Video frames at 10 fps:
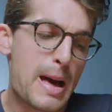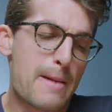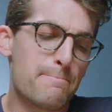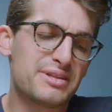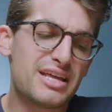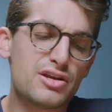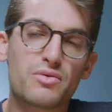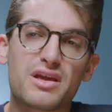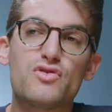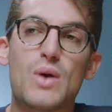um, but they
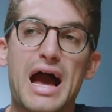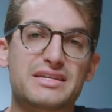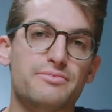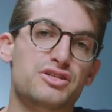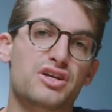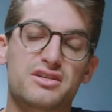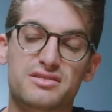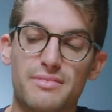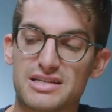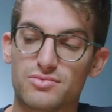don't give you as much
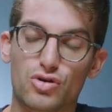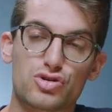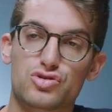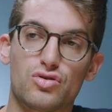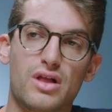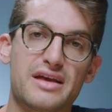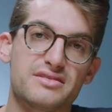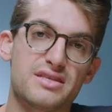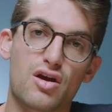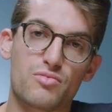customizable control
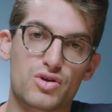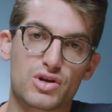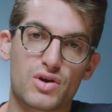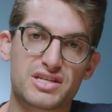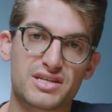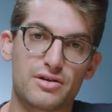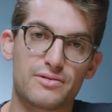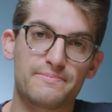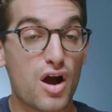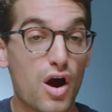as the Armored Crate
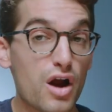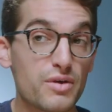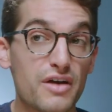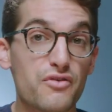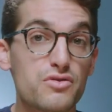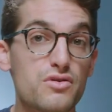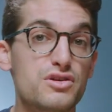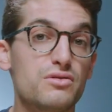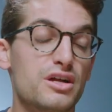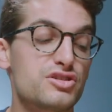Center. All right, without further
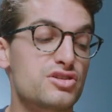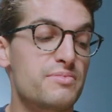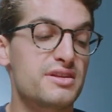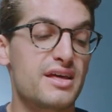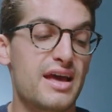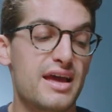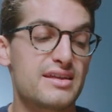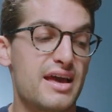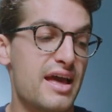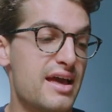ado, let's jump into the
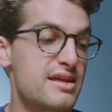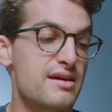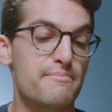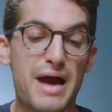head-to-head -head